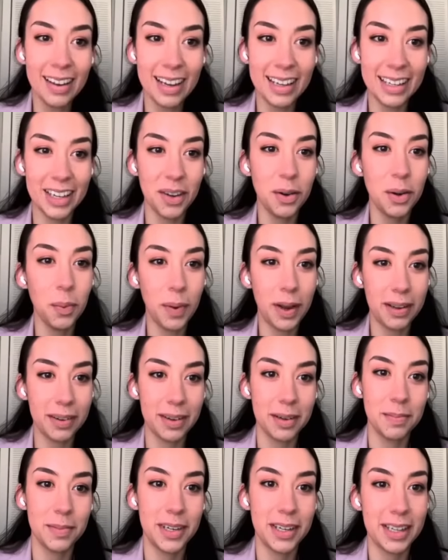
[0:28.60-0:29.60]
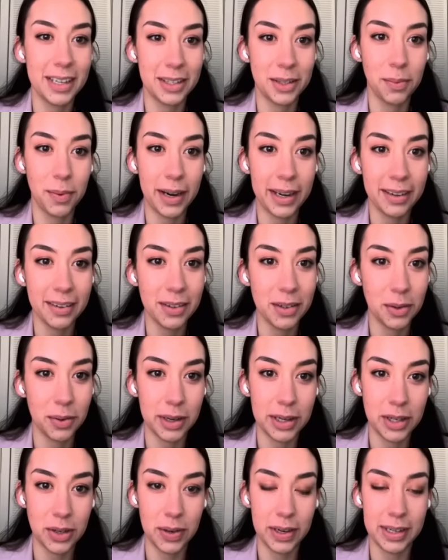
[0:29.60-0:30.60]
Hello and welcome to this
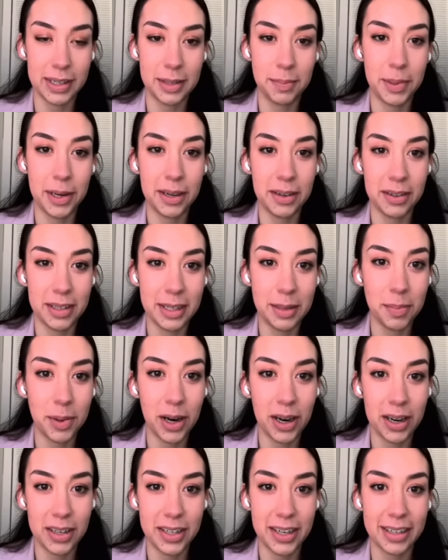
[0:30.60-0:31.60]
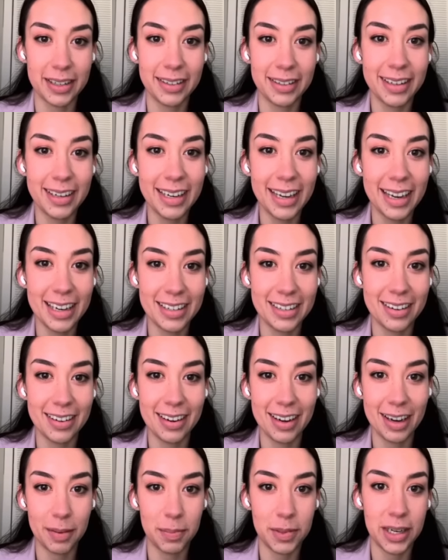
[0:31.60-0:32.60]
Regulatory Transparency Project
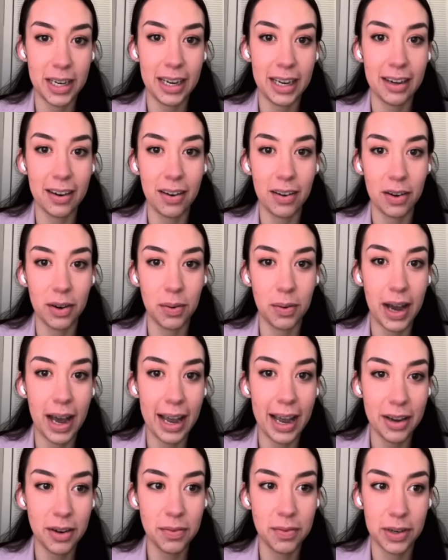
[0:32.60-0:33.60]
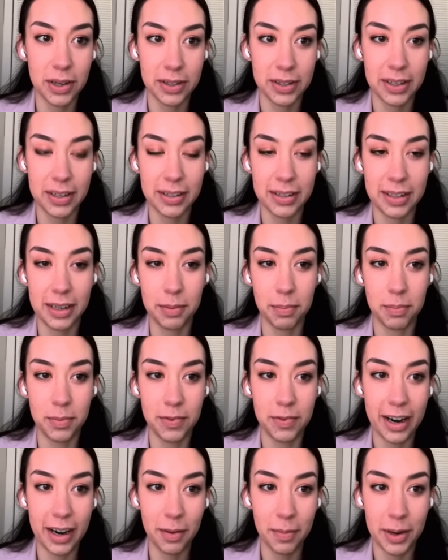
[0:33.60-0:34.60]
litigation update on Ohio versus the
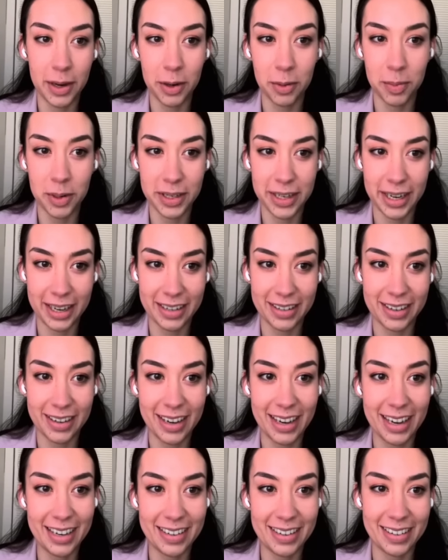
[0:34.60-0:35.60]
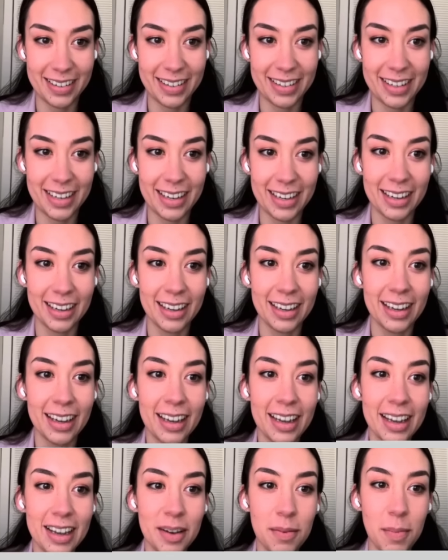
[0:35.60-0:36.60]
Environmental Protection Agency.
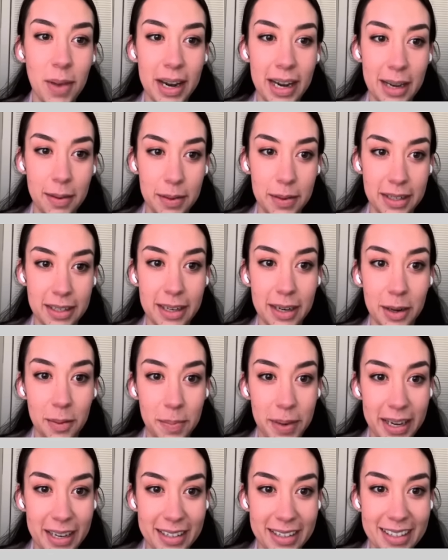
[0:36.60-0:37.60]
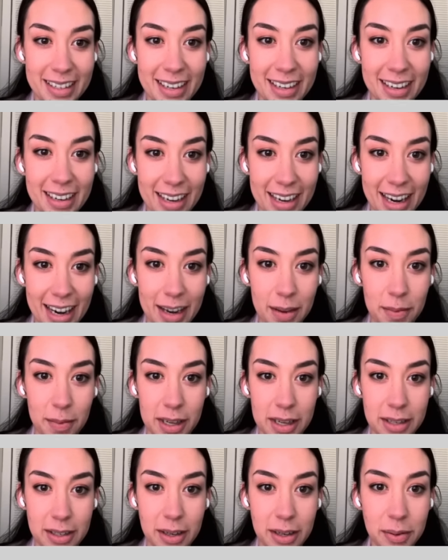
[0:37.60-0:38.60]
My name is Sarah Bankson, and I am
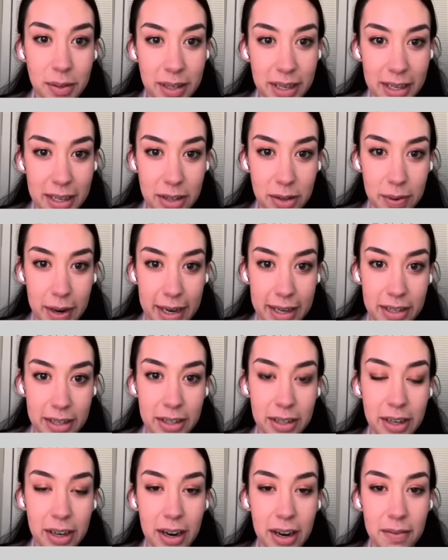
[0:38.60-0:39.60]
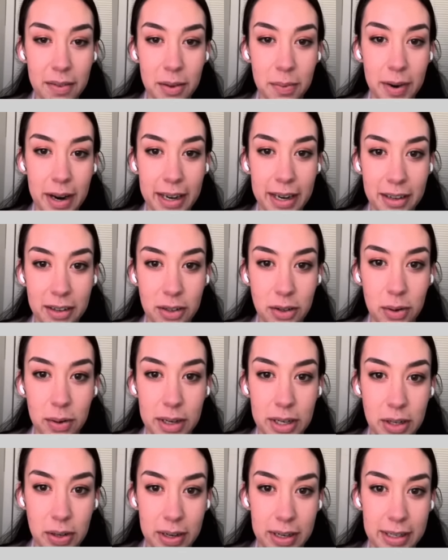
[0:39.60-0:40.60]
the Associate Director of the
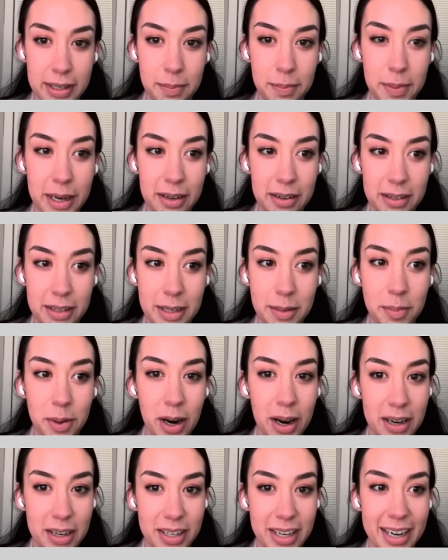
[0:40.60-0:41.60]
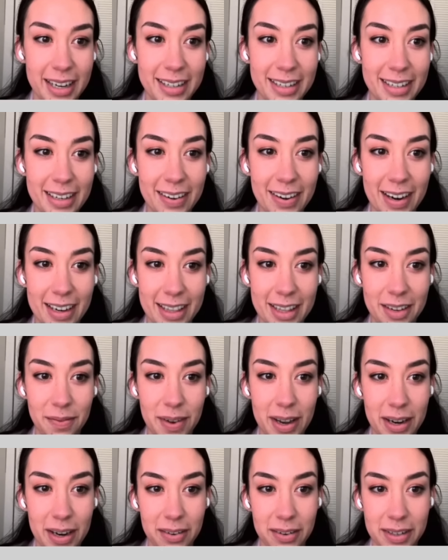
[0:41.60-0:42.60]
Regulatory Transparency Project here at the
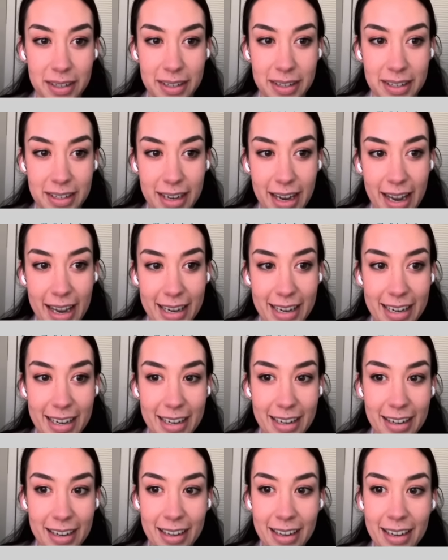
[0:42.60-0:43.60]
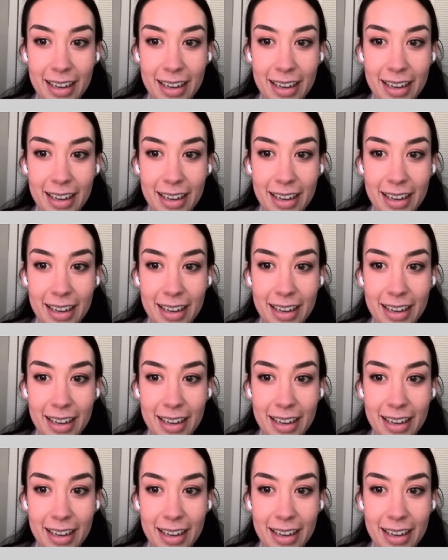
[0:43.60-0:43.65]
Federalist Society.